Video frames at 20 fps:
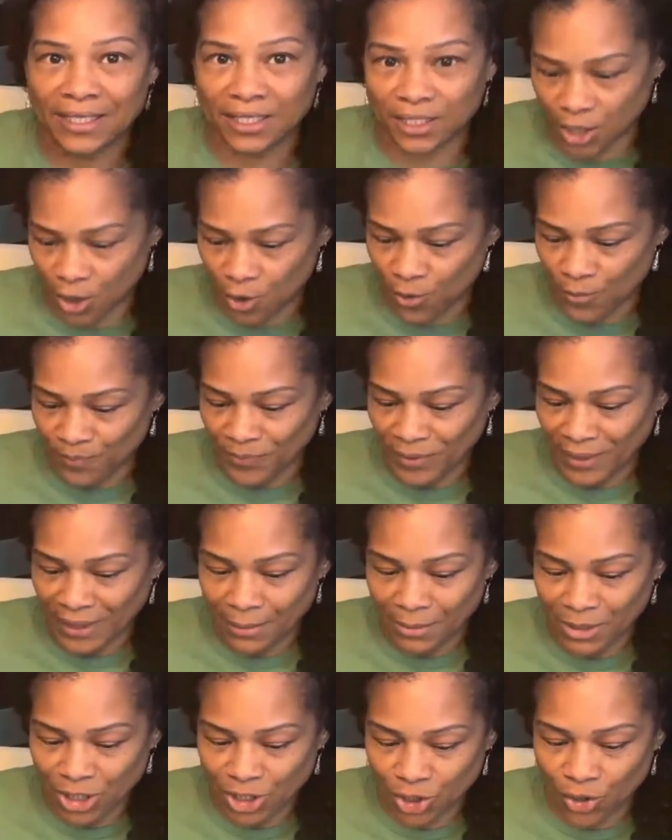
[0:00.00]
So
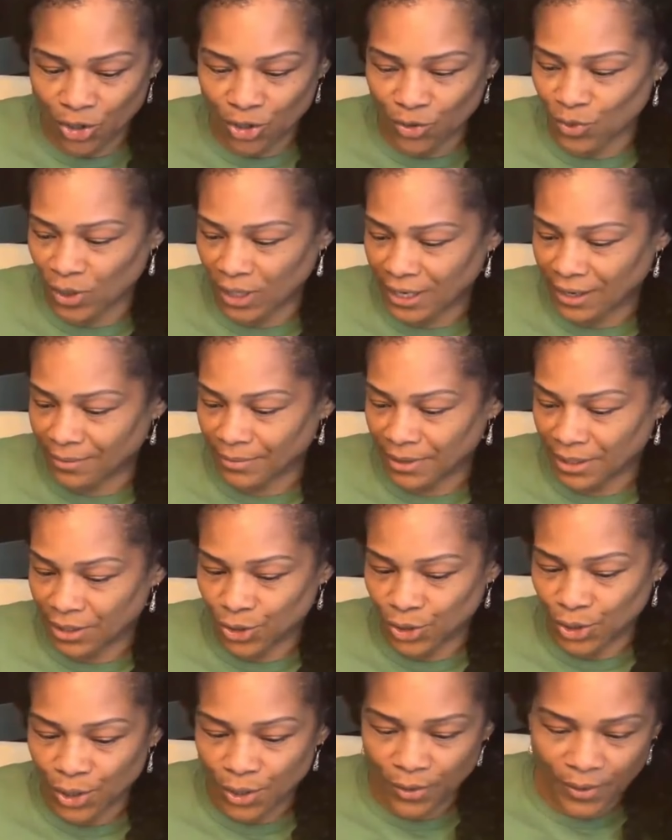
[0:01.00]
let me show you what I've
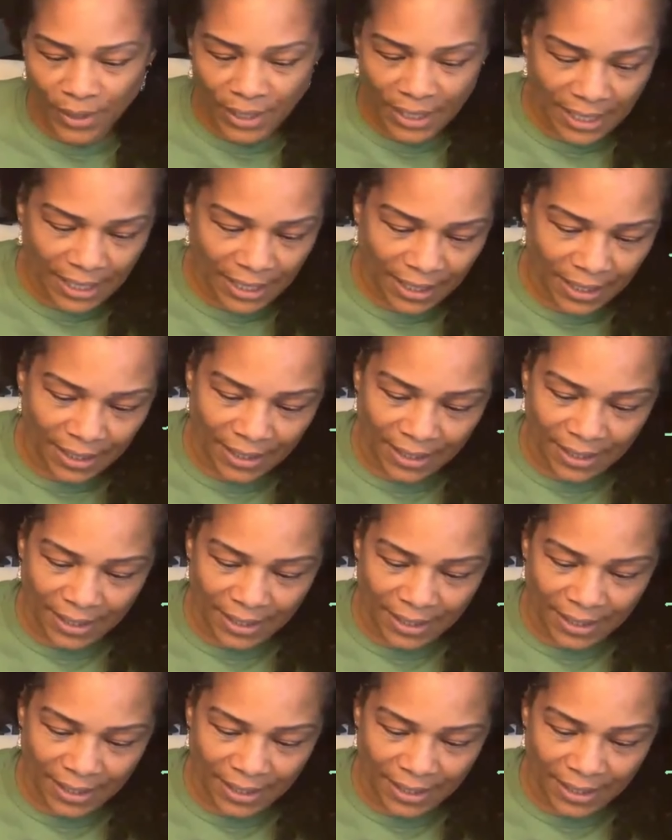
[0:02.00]
been doing.